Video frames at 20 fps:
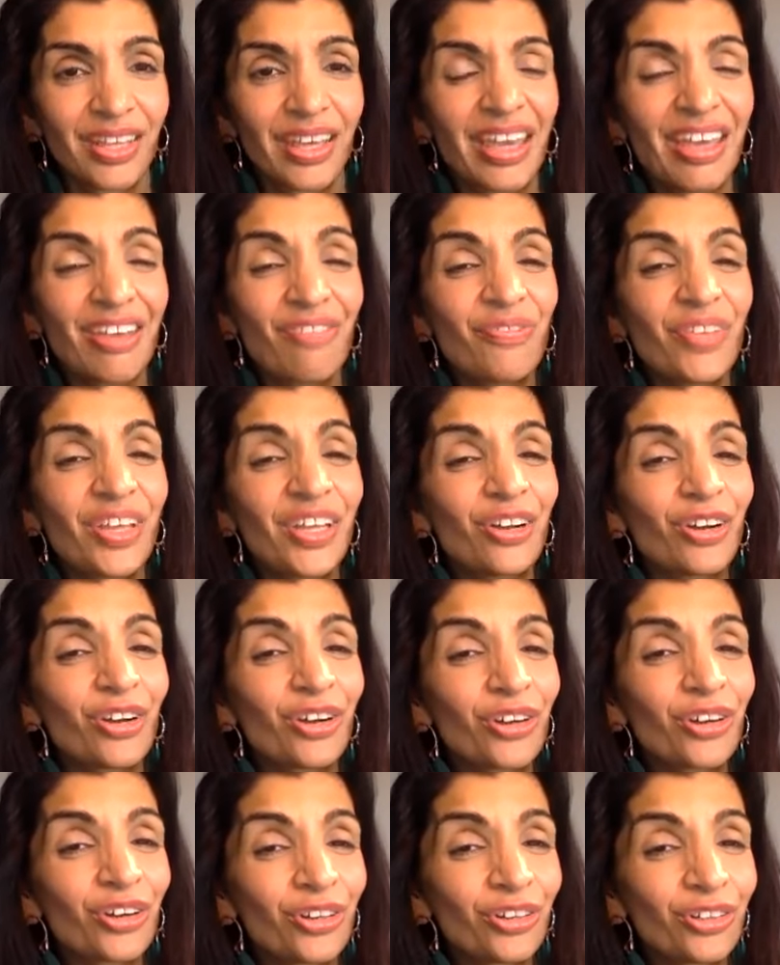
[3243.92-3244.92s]
If it
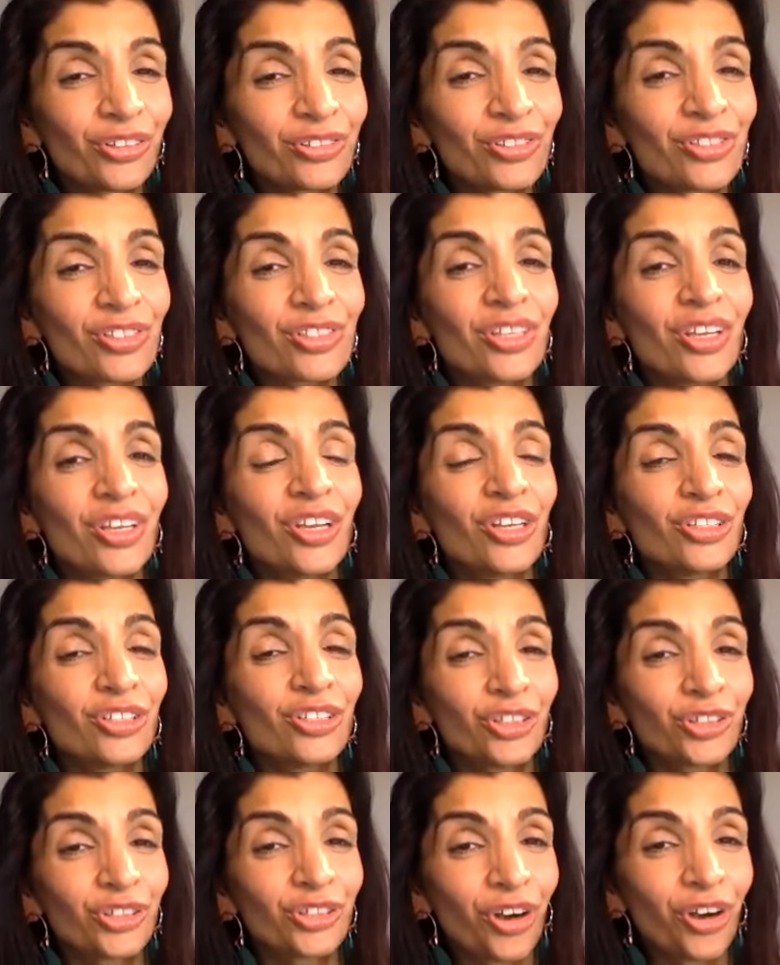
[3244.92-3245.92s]
hurts
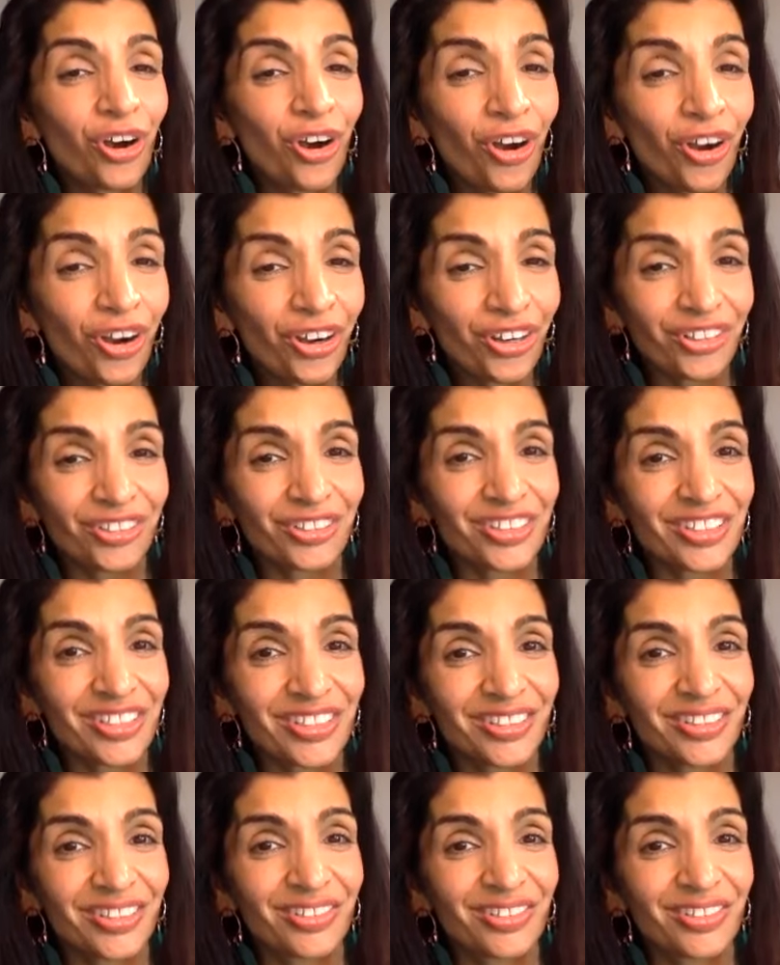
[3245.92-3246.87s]
your heart,